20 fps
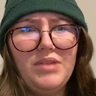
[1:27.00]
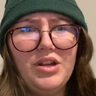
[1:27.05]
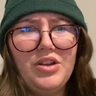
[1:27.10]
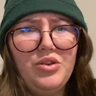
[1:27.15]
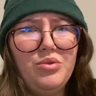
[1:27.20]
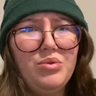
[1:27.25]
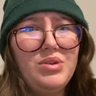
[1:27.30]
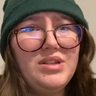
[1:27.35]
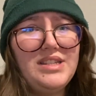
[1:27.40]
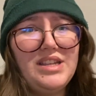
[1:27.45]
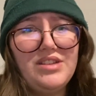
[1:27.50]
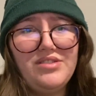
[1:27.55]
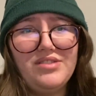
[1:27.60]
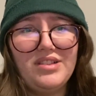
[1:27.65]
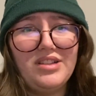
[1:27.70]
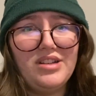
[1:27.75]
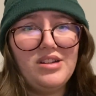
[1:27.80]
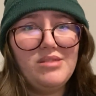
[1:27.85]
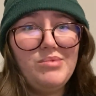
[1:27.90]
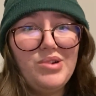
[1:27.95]
Cassandra
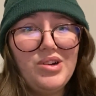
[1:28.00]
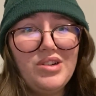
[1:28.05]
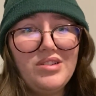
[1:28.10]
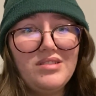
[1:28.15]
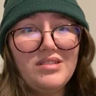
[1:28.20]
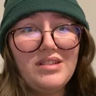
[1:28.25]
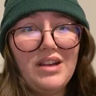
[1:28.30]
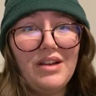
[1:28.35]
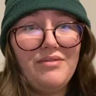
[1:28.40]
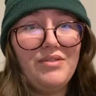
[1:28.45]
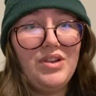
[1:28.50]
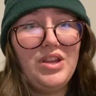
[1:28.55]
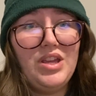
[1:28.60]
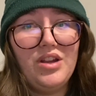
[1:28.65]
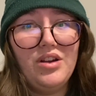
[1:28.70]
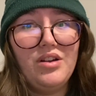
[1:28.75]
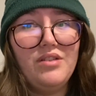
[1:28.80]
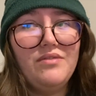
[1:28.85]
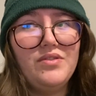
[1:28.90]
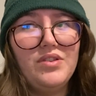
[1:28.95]
Clare book every
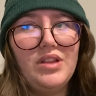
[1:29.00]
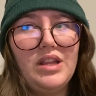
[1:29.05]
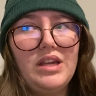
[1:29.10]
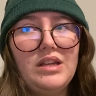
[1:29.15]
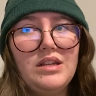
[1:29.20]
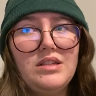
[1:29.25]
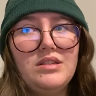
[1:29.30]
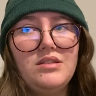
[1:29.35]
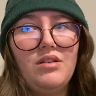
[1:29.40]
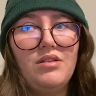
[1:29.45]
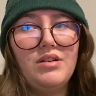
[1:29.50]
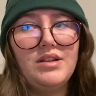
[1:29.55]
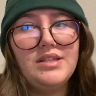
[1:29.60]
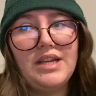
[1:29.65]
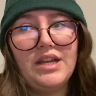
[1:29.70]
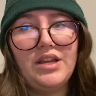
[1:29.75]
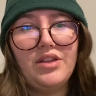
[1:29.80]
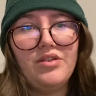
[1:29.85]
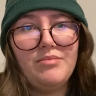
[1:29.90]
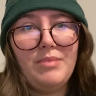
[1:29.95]
year for like as long as
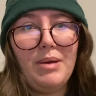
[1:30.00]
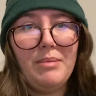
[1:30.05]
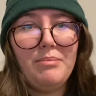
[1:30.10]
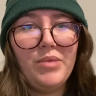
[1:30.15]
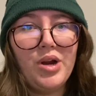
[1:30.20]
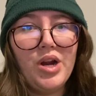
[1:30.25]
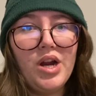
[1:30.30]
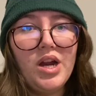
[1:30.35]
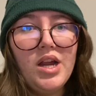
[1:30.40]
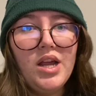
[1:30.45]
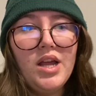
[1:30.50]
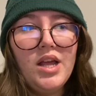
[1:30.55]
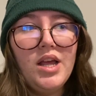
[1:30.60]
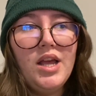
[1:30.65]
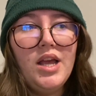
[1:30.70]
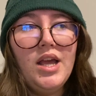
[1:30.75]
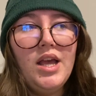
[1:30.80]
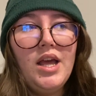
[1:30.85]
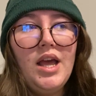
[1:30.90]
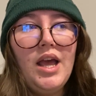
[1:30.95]
I can remember.
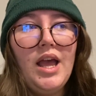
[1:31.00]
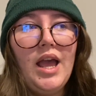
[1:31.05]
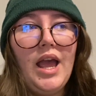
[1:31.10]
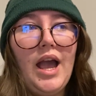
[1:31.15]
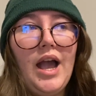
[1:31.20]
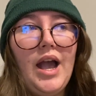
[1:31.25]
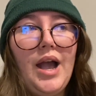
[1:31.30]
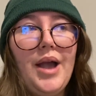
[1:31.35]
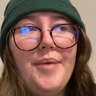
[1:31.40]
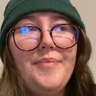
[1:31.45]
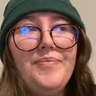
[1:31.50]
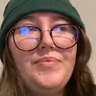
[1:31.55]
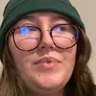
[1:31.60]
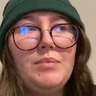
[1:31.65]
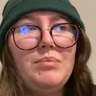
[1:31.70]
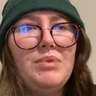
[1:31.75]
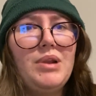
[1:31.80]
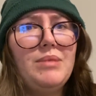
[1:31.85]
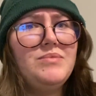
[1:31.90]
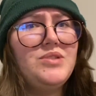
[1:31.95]

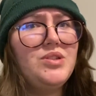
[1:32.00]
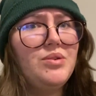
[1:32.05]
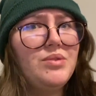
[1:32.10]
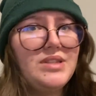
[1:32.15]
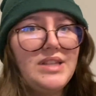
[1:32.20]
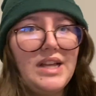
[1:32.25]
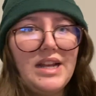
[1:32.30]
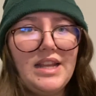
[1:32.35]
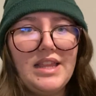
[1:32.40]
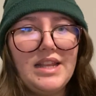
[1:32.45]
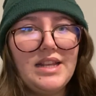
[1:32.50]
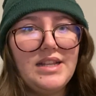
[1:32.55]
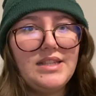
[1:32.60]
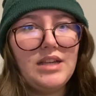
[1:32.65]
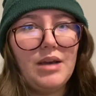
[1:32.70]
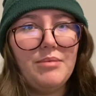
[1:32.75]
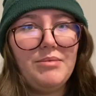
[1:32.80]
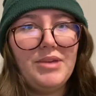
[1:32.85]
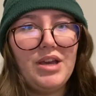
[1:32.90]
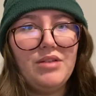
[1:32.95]
But I'm so excited that it's
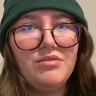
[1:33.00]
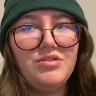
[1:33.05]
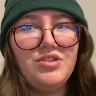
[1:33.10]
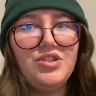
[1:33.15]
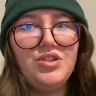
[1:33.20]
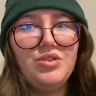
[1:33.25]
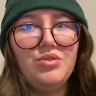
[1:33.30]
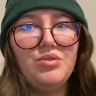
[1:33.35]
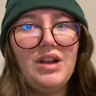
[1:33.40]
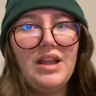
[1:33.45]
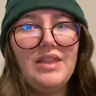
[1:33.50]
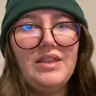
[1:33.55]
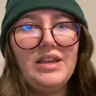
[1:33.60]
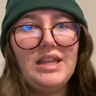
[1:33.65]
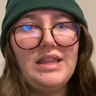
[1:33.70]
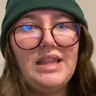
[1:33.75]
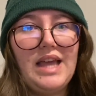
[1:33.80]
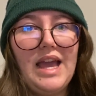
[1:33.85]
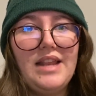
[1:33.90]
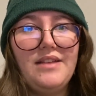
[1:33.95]
coming out soon, I think
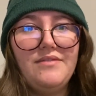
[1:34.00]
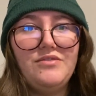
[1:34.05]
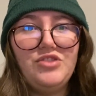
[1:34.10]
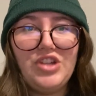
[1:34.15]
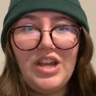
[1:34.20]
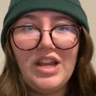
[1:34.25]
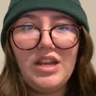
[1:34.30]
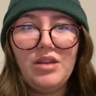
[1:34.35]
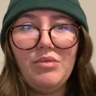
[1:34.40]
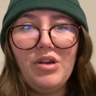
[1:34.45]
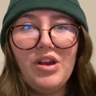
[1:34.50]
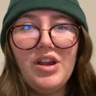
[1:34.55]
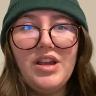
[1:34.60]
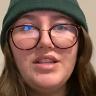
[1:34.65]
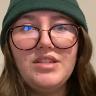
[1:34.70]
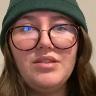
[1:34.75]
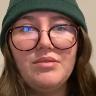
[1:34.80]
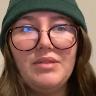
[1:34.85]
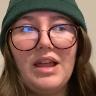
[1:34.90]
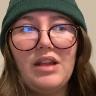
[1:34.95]
at the end of January,
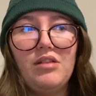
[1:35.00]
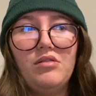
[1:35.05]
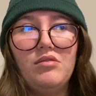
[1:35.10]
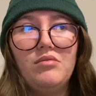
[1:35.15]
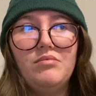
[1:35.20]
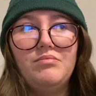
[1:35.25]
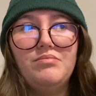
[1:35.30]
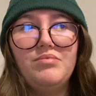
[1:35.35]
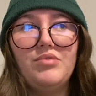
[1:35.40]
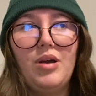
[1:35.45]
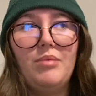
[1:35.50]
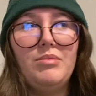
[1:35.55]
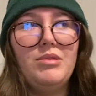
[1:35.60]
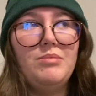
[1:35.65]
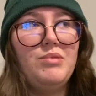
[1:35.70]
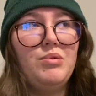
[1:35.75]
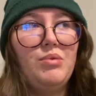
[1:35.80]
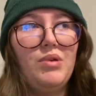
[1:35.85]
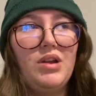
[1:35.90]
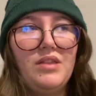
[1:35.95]
so that'll probably
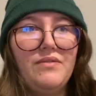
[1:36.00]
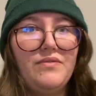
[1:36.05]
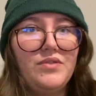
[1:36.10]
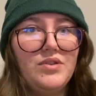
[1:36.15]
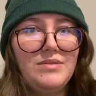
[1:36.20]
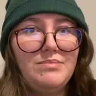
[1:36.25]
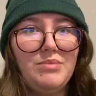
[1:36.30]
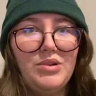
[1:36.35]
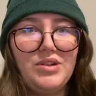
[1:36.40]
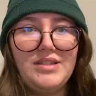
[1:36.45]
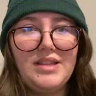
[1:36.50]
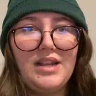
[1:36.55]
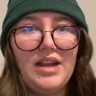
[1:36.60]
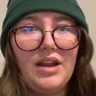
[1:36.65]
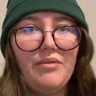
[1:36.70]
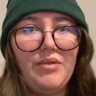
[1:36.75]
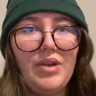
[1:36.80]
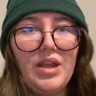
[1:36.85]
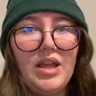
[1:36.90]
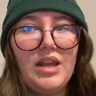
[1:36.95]
be one of the first books that I
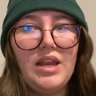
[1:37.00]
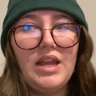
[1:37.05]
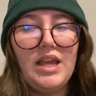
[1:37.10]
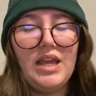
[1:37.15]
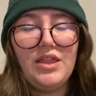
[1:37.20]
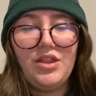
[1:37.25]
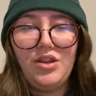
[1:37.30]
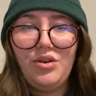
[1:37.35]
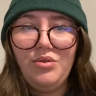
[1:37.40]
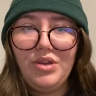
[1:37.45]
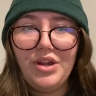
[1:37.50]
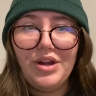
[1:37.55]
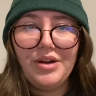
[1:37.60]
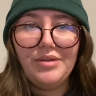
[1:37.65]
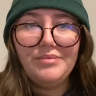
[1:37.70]
read in the new year.